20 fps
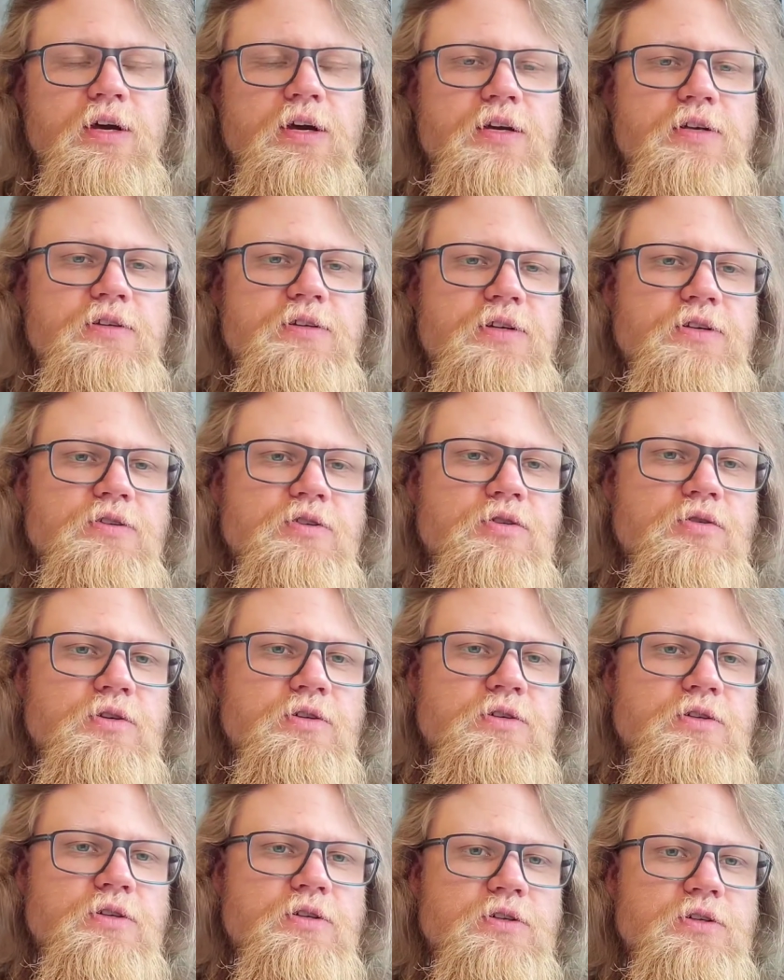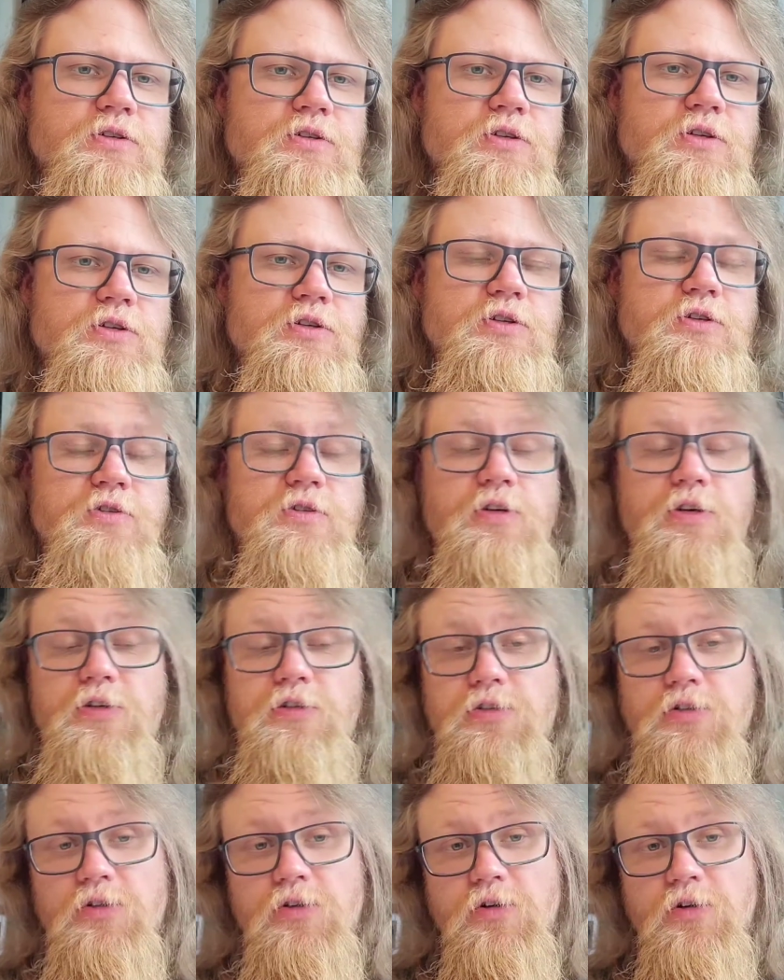and Setsuko is
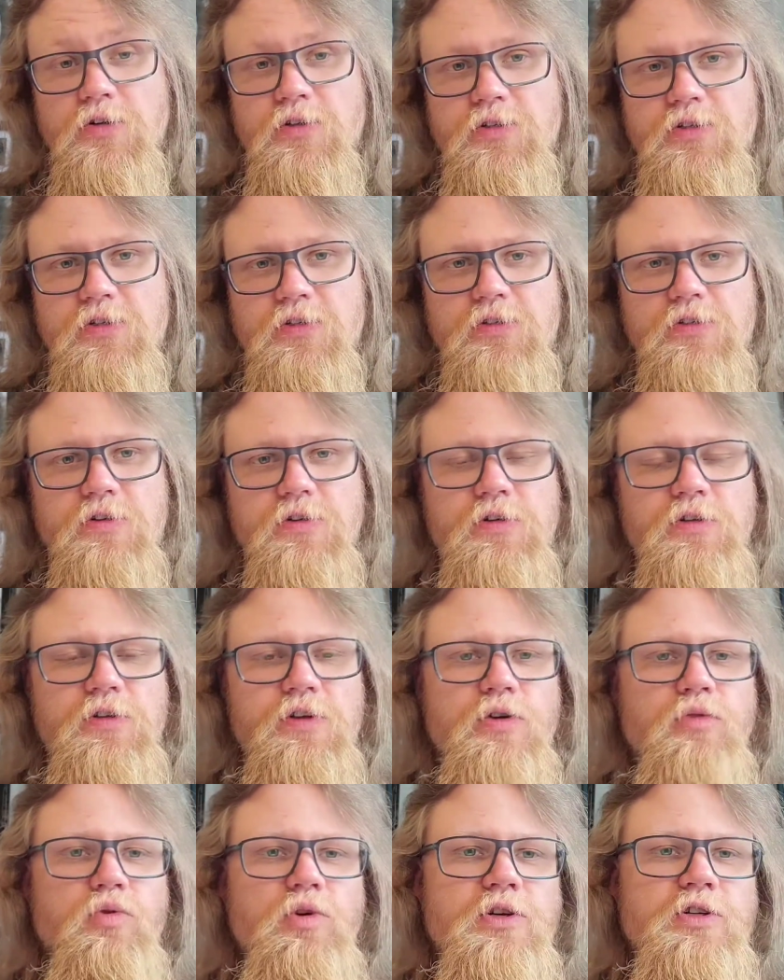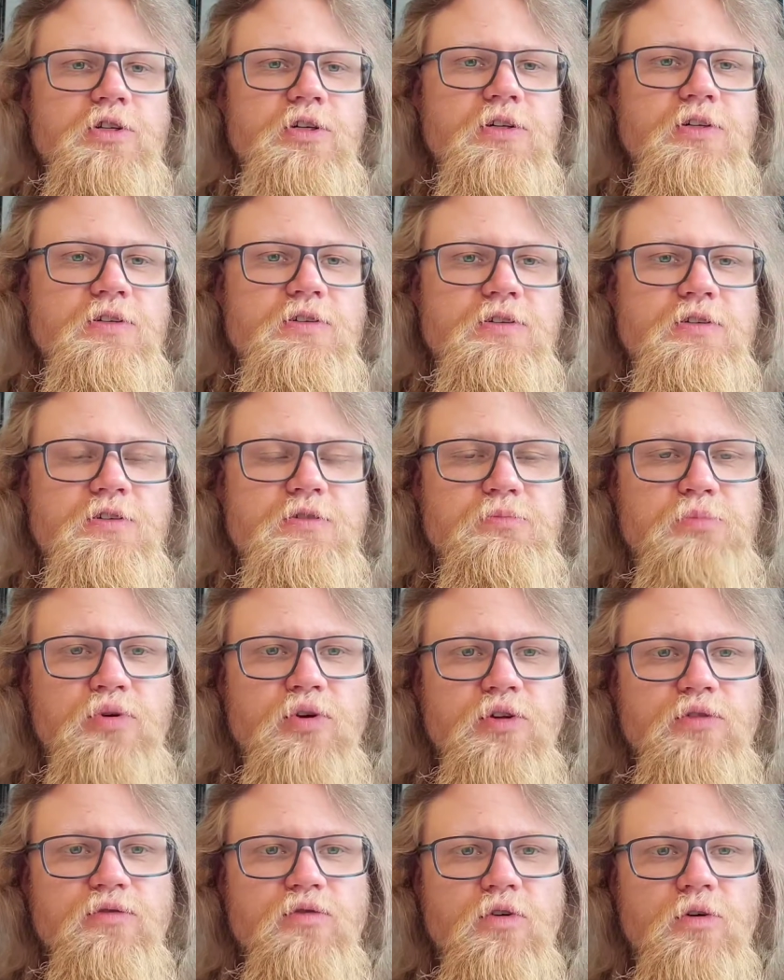his younger sister, and they're watching this in
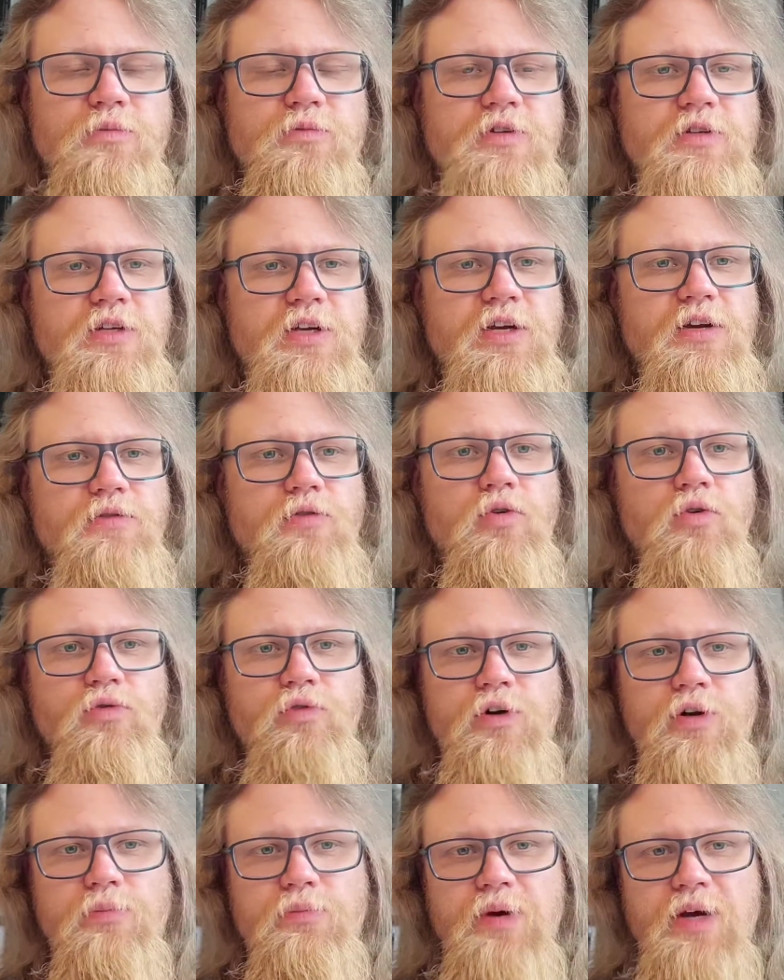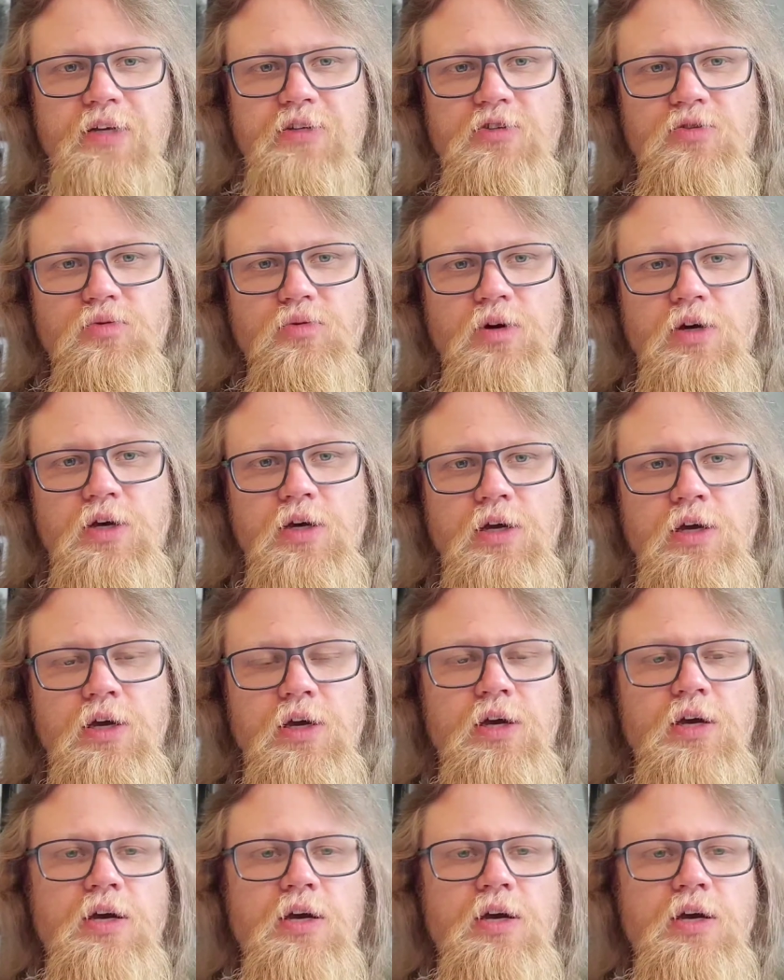spirit form, so they have already passed away,